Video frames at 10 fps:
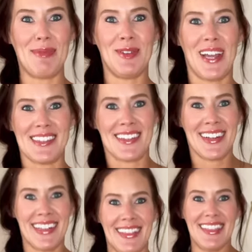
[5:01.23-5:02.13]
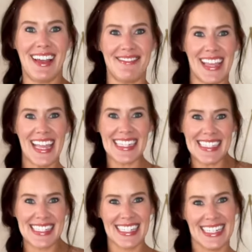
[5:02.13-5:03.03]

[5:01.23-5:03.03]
You guys are gonna love it.